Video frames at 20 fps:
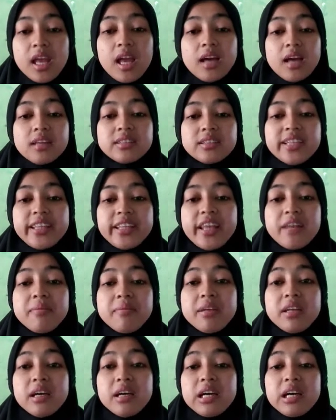A
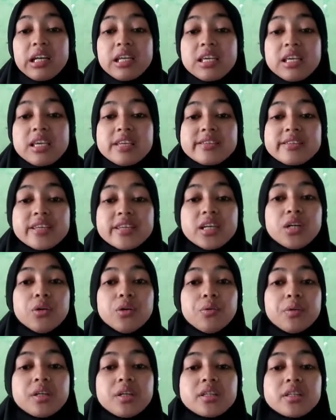determiner is a
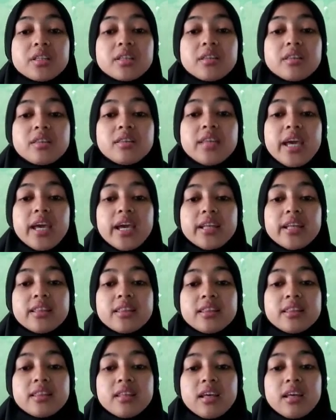word that
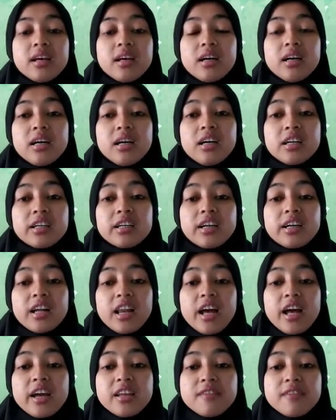
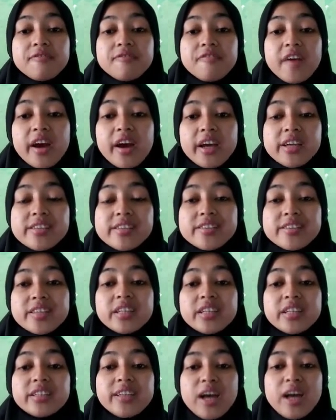clarifies
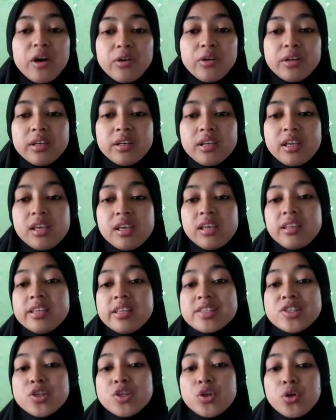a noun. It
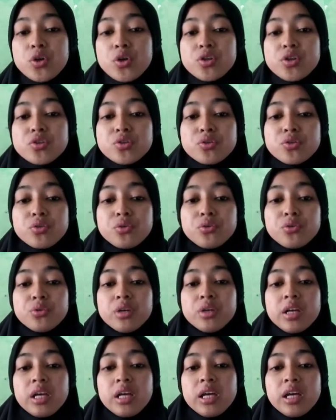is used to
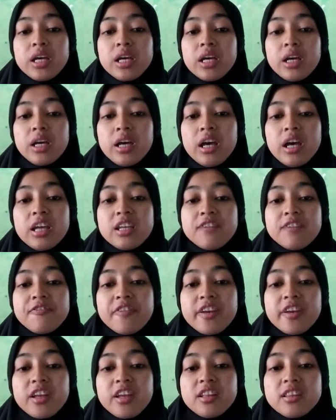
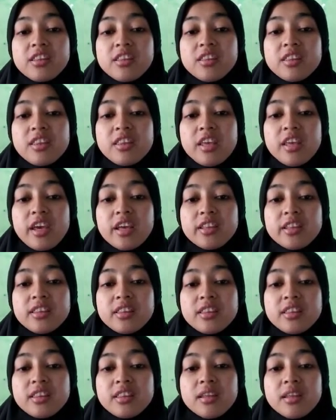differentiate
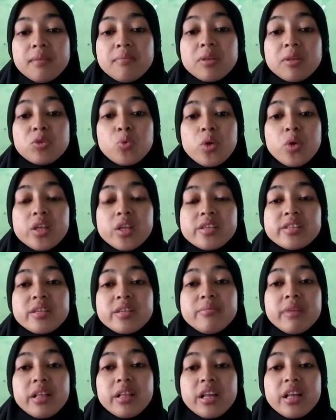between
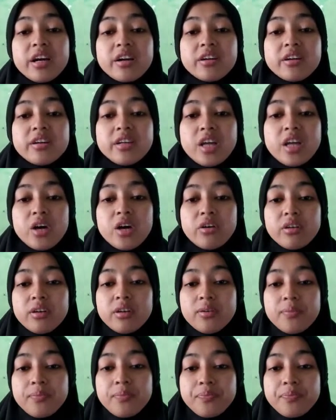similar nouns.